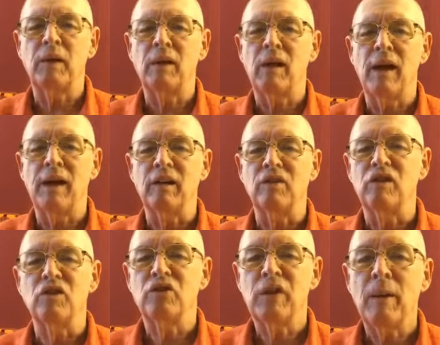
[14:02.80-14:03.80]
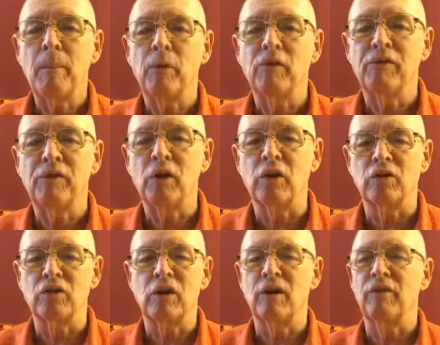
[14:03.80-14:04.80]
like December
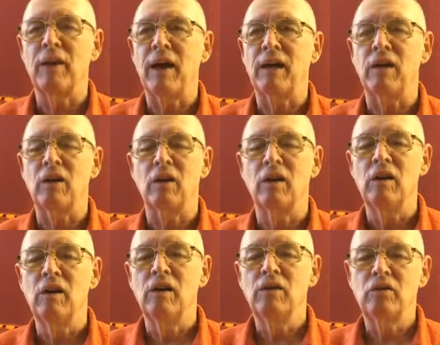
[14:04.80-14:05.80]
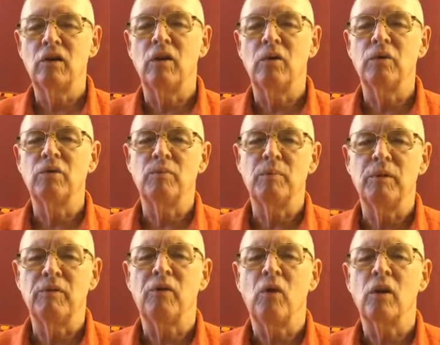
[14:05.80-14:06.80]
1st of that year. So it was
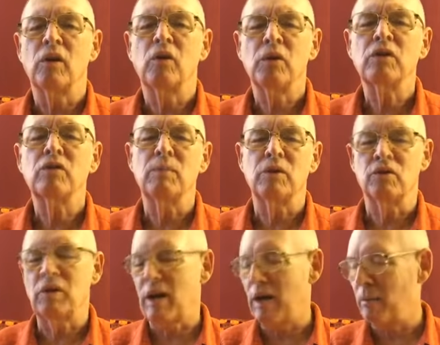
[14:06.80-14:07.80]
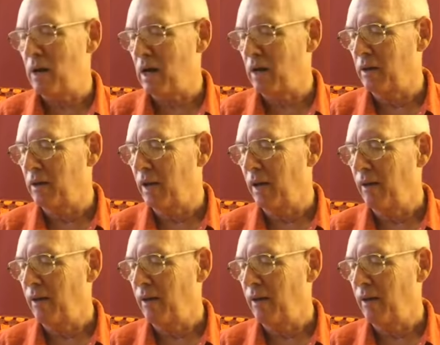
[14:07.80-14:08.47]
before Christmas time holiday.